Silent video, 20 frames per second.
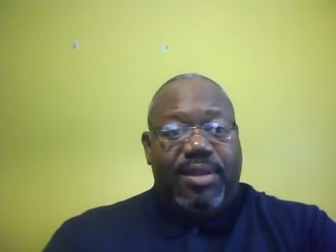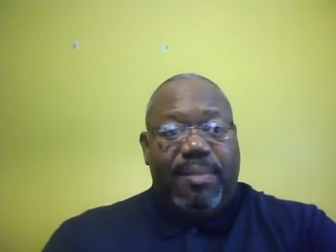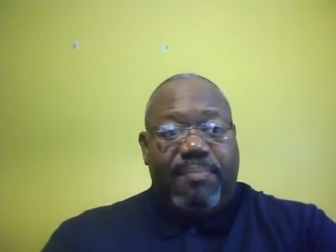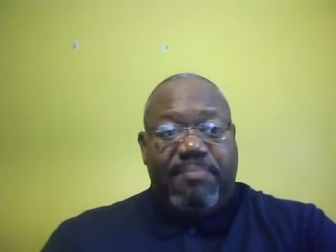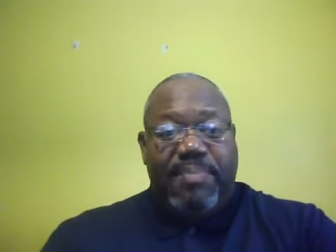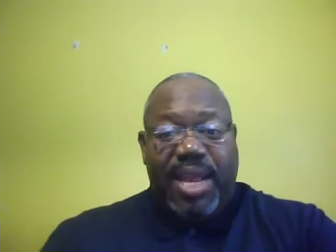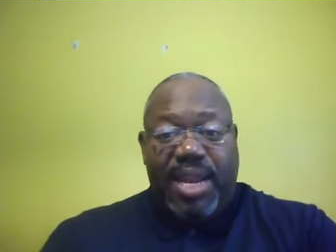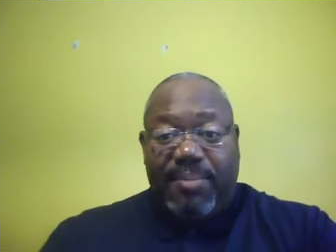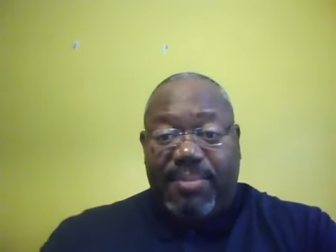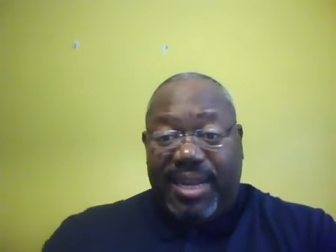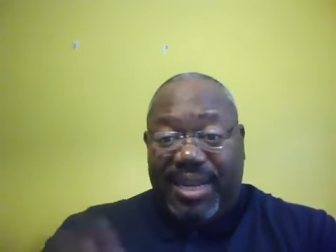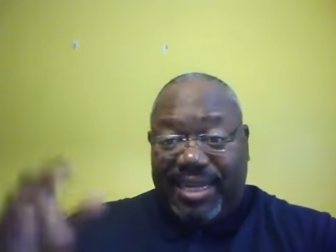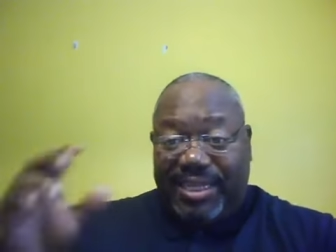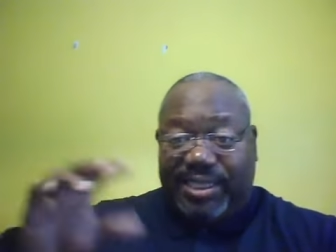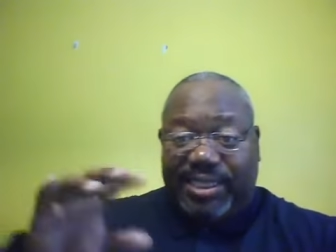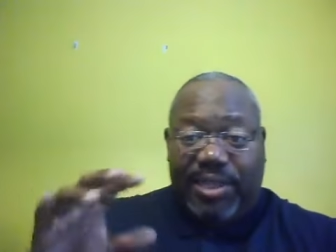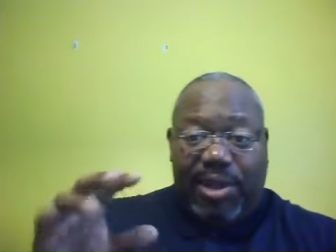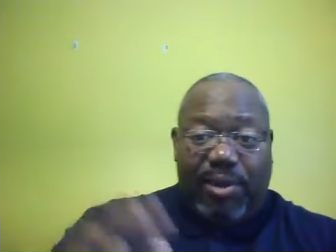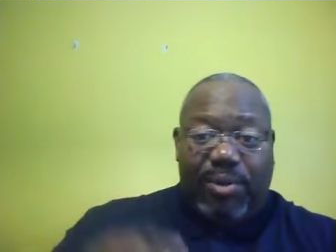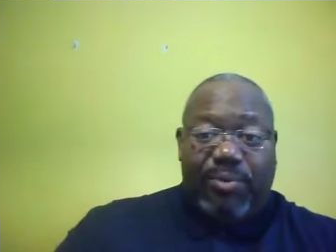
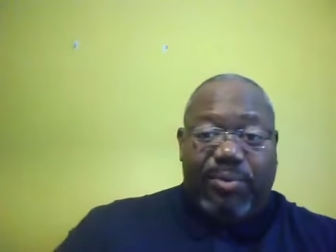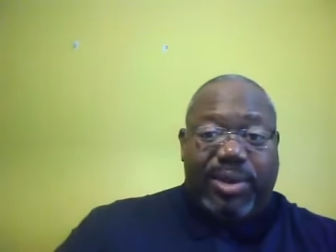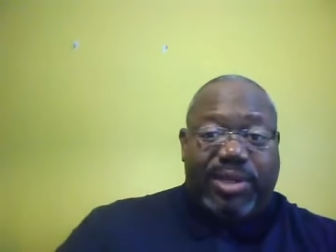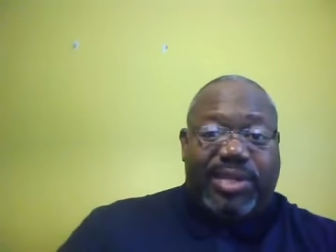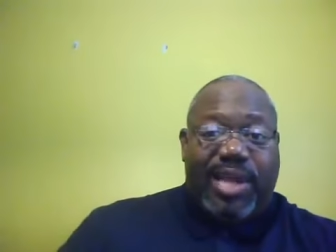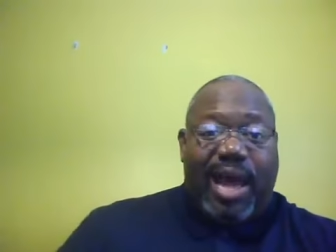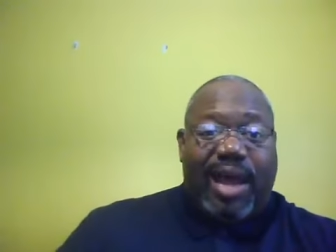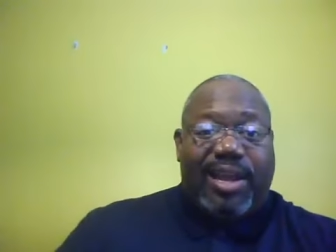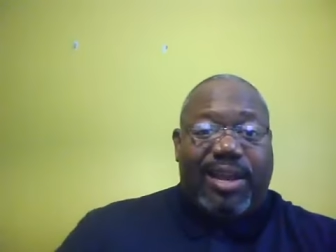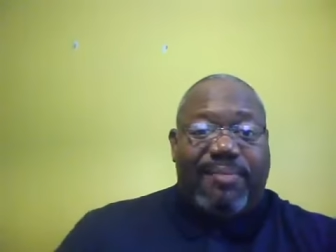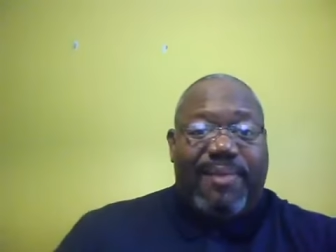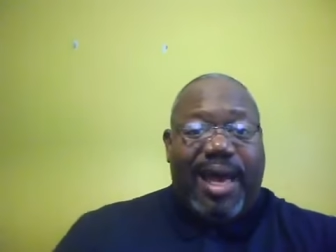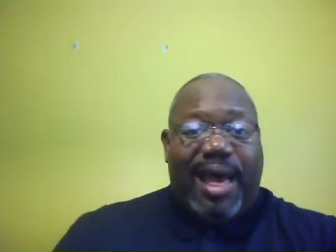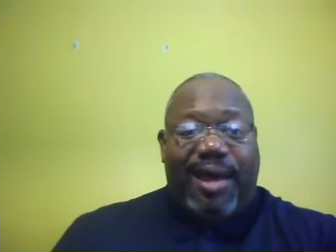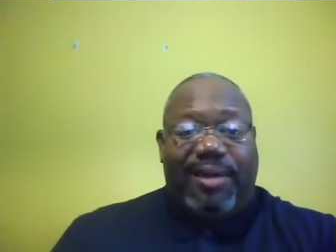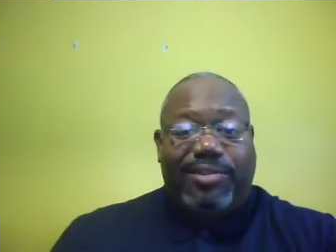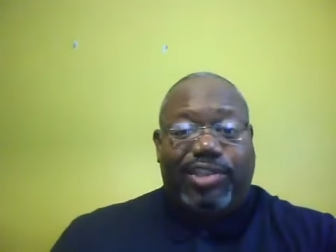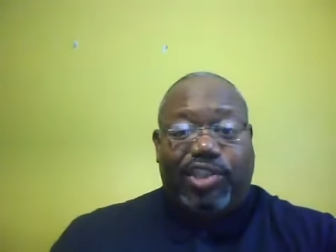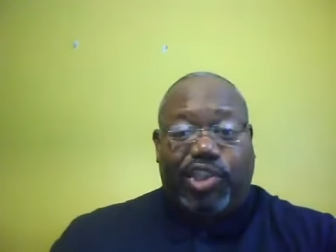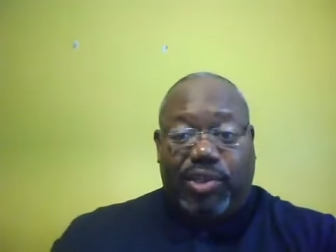minimally soaked. We're talking
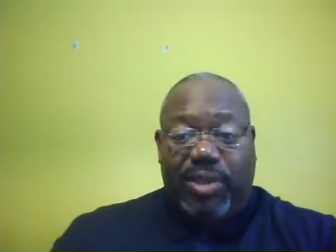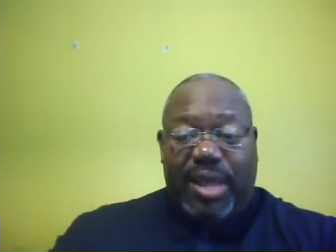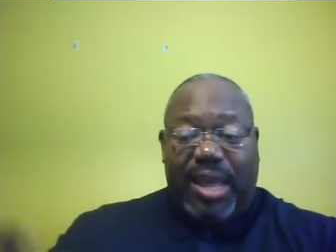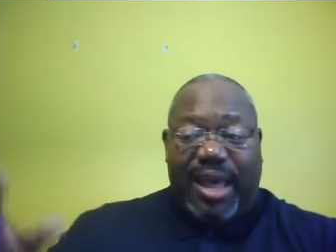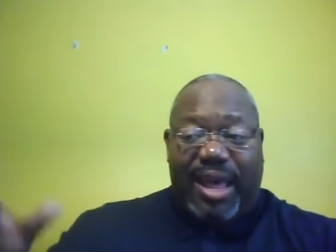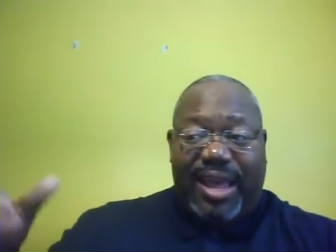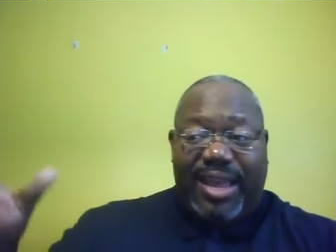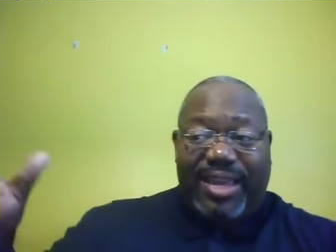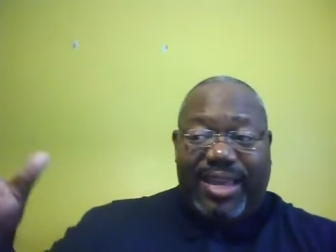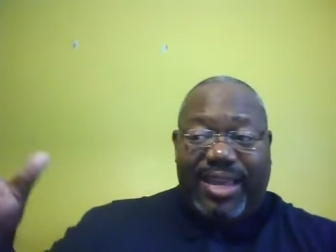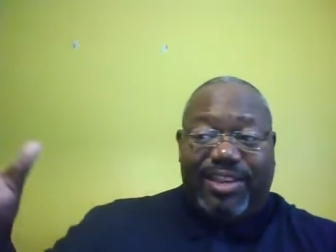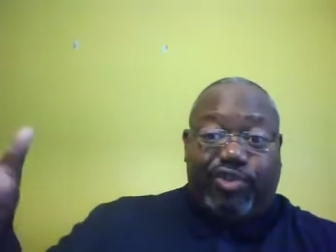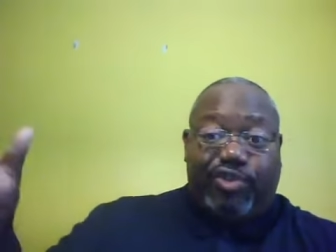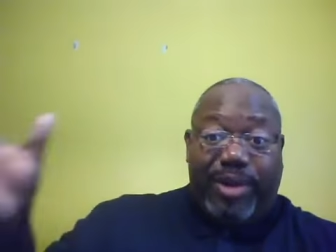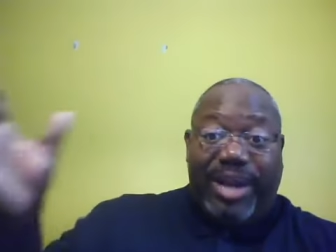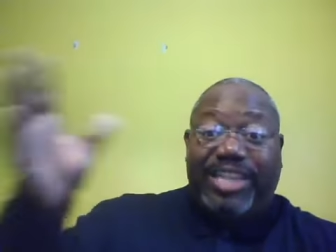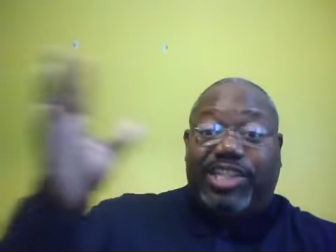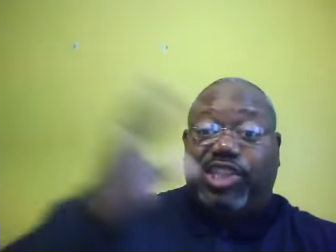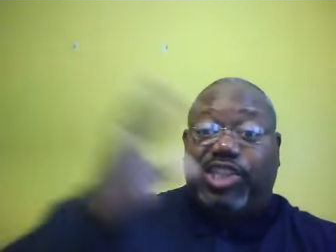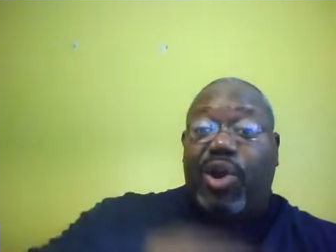about uh,
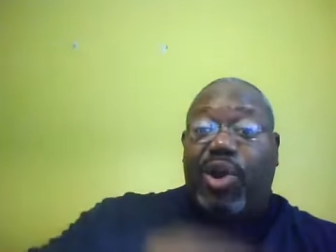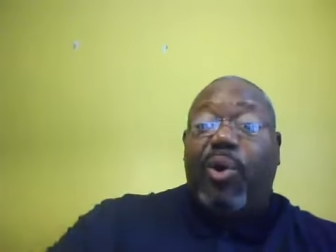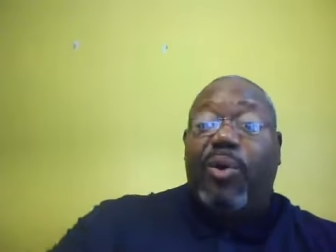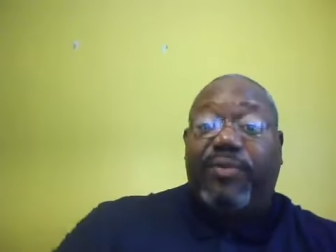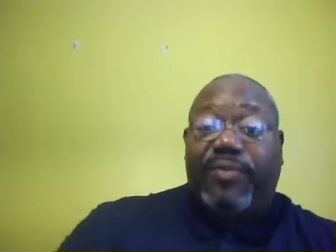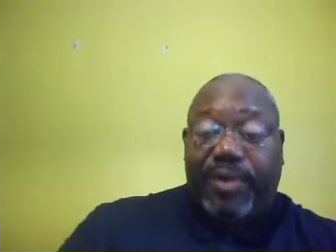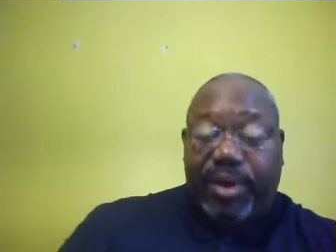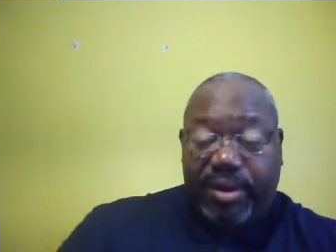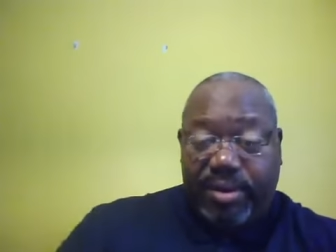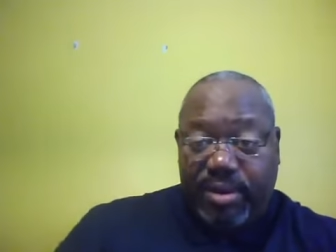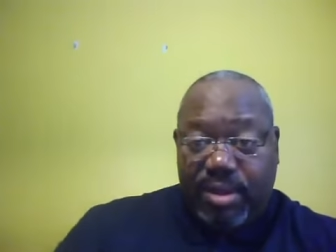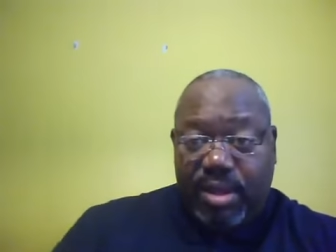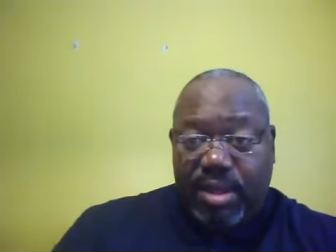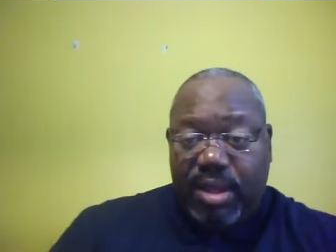drenched over,